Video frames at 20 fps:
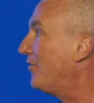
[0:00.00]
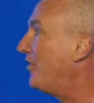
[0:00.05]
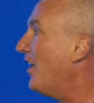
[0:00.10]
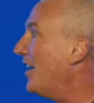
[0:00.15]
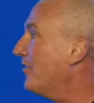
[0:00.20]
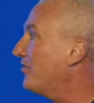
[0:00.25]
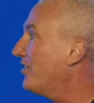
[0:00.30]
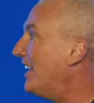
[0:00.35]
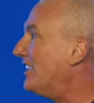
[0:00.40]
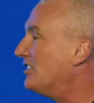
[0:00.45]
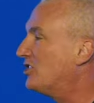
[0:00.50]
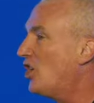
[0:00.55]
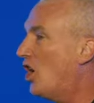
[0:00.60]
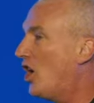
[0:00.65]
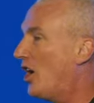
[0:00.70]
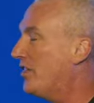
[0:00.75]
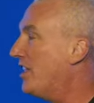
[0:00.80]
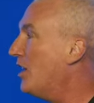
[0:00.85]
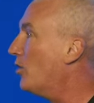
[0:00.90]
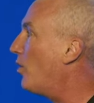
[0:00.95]
five things
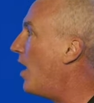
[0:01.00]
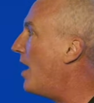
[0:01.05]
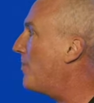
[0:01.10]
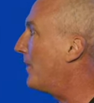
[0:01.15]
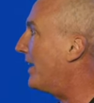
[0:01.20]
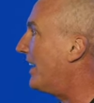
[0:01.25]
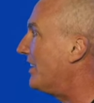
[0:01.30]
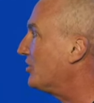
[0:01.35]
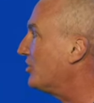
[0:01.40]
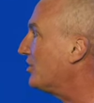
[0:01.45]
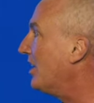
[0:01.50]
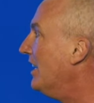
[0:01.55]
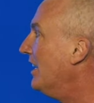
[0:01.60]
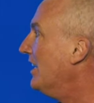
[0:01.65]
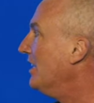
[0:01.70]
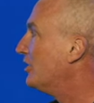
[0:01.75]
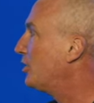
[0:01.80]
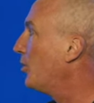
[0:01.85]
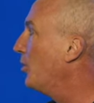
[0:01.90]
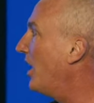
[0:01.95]
are the Areopagus,
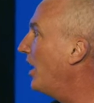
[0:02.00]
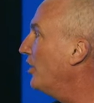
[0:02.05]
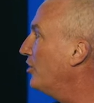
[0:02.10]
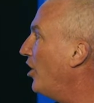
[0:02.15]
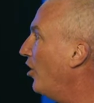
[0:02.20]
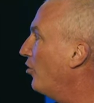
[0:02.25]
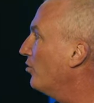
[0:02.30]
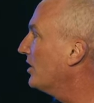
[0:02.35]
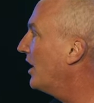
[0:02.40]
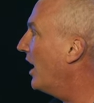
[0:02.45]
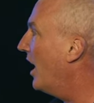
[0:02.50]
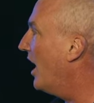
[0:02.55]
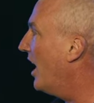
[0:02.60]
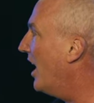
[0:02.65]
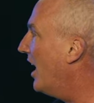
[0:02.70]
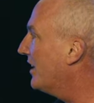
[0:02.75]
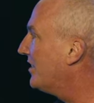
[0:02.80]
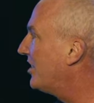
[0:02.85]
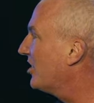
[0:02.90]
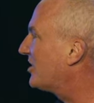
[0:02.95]
to an unknown
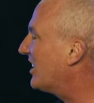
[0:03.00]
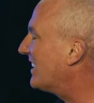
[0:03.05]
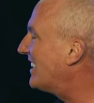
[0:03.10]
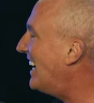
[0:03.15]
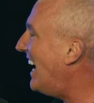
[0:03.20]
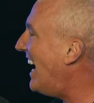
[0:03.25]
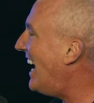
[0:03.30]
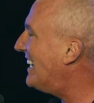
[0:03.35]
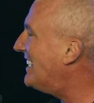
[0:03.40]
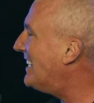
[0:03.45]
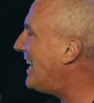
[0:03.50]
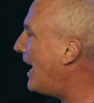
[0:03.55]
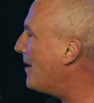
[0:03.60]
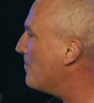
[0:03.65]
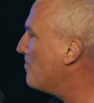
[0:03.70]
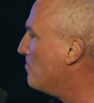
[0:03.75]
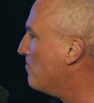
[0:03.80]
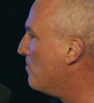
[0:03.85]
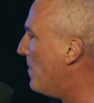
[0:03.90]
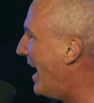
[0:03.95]
god. There's a guy
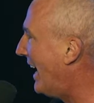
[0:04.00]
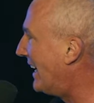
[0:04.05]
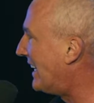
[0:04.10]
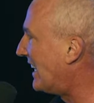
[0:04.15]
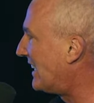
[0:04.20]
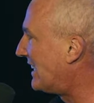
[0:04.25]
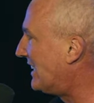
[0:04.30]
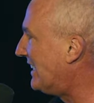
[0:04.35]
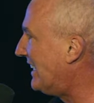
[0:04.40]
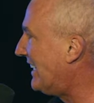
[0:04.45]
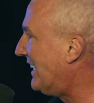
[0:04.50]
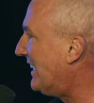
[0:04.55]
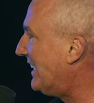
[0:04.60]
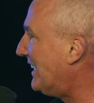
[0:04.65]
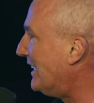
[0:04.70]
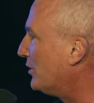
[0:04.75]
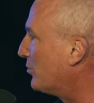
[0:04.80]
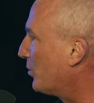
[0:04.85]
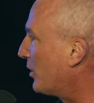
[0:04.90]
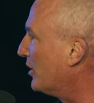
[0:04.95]
named
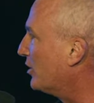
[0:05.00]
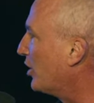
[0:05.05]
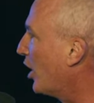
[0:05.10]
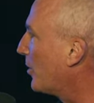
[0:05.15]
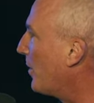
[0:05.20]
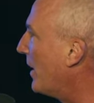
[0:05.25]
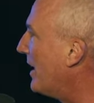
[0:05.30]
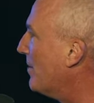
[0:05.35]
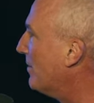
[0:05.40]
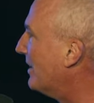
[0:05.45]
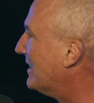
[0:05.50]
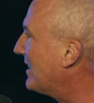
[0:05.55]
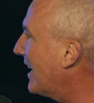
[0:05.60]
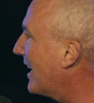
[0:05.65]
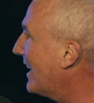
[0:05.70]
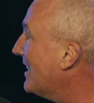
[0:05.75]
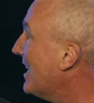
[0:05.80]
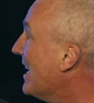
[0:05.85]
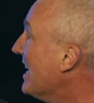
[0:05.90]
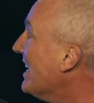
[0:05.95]
Megacles. We're going to talk about him in a second.